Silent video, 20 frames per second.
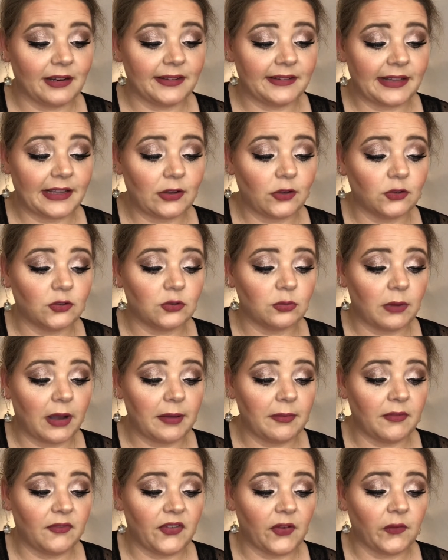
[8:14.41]
A single
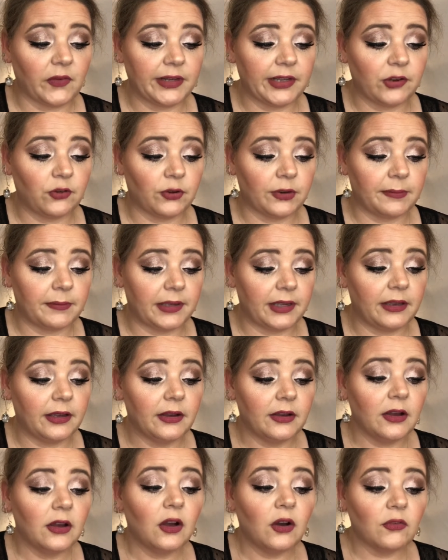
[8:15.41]
swipe, velvety, creamy
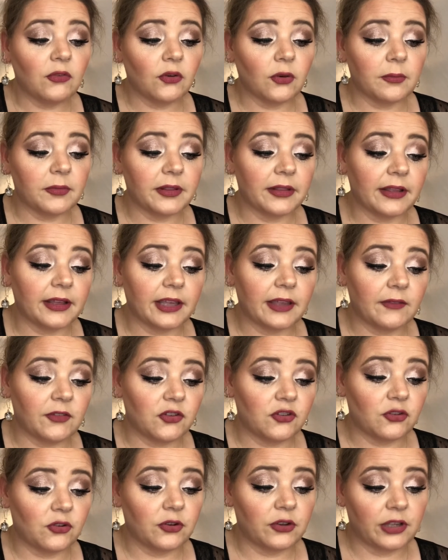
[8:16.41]
formula gives
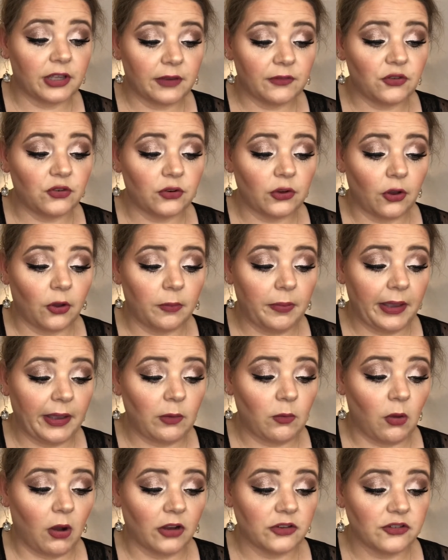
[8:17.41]
you an opaque
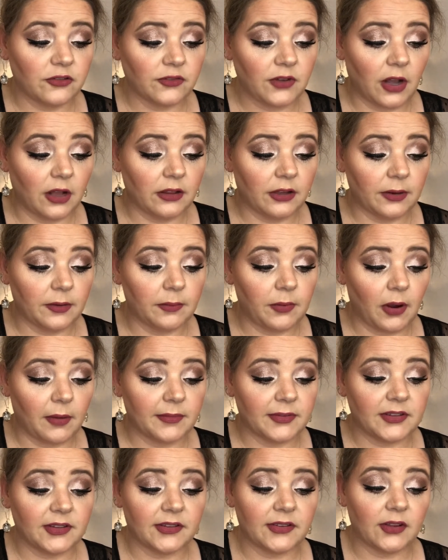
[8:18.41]
wash of color,
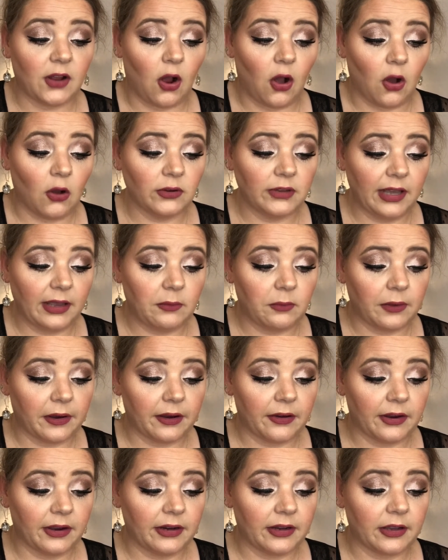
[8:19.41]
promises all-day
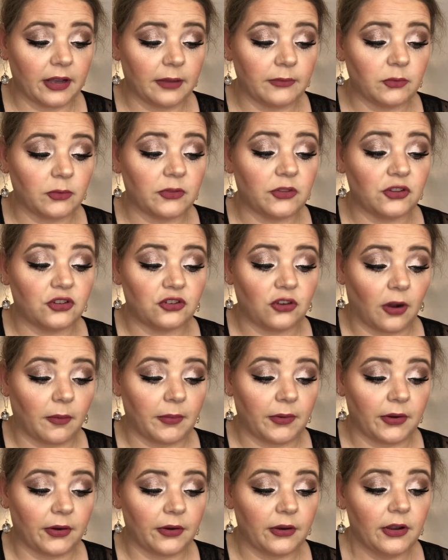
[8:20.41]
wear, and it comes with a
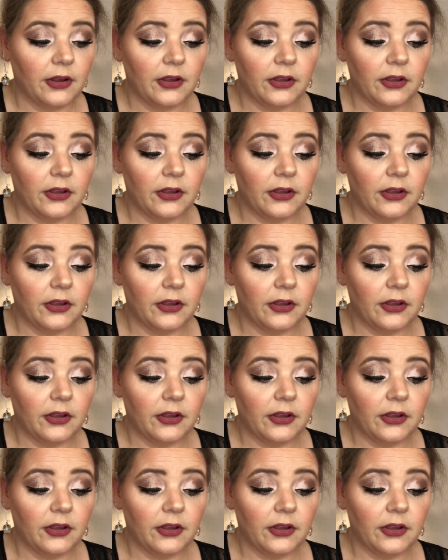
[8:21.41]
sharpener,